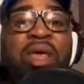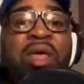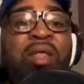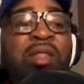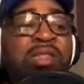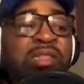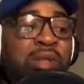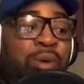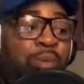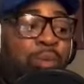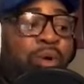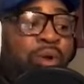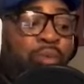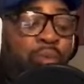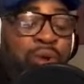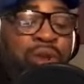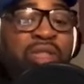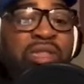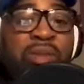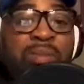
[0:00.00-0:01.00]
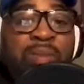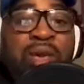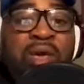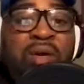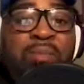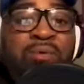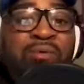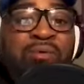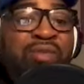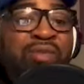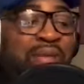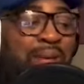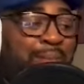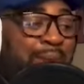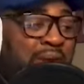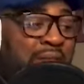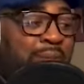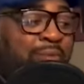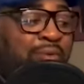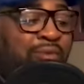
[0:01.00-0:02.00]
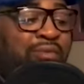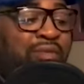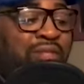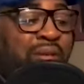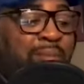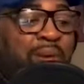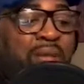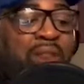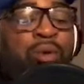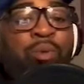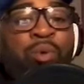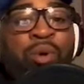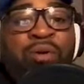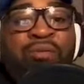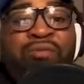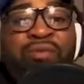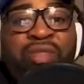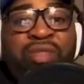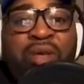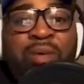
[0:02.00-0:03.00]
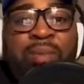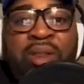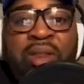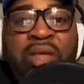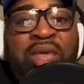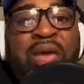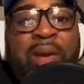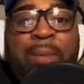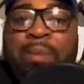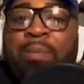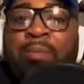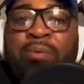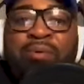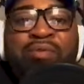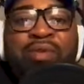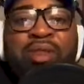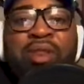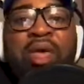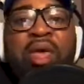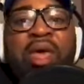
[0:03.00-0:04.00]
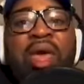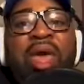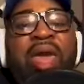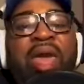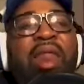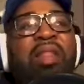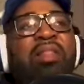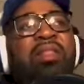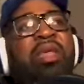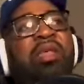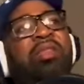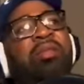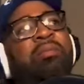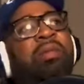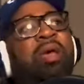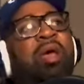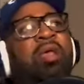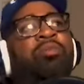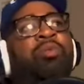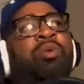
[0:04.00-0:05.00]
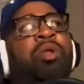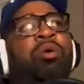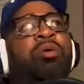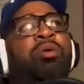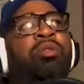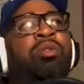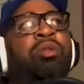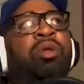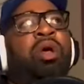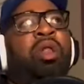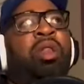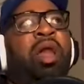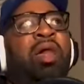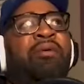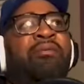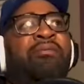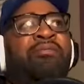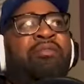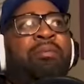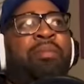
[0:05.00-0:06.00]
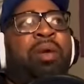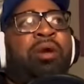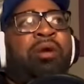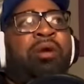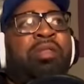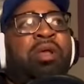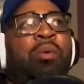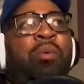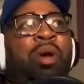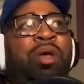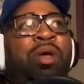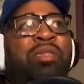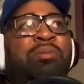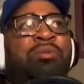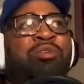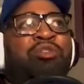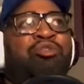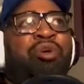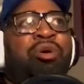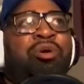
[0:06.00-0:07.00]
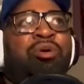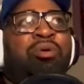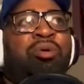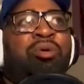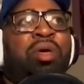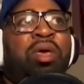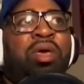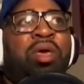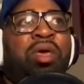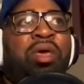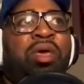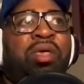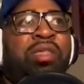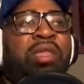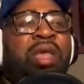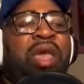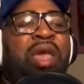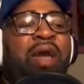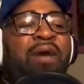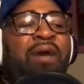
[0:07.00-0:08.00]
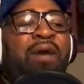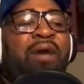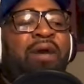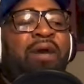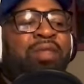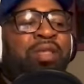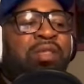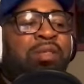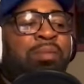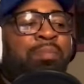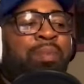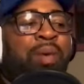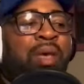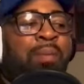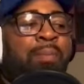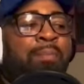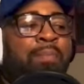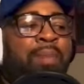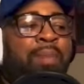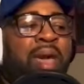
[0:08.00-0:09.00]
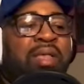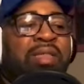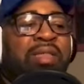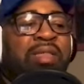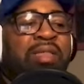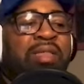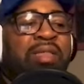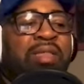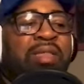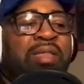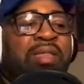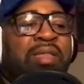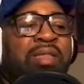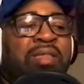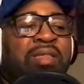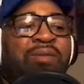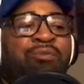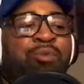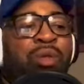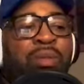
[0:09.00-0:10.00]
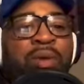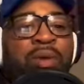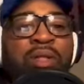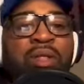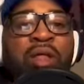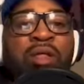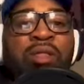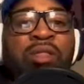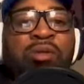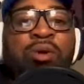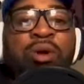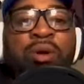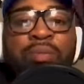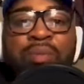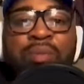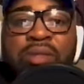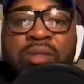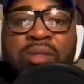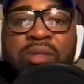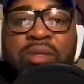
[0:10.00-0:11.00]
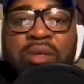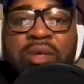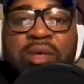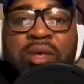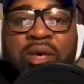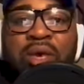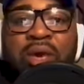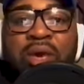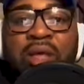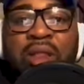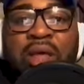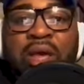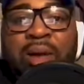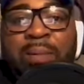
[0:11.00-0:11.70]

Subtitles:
Exactly. Someone wanted to make a movie. They made a movie. They made it work for them, and they kept it moving. And I think sometimes a lot of filmmakers, I watch them struggle because they have these big, massive $20 million scripts. And like, I'm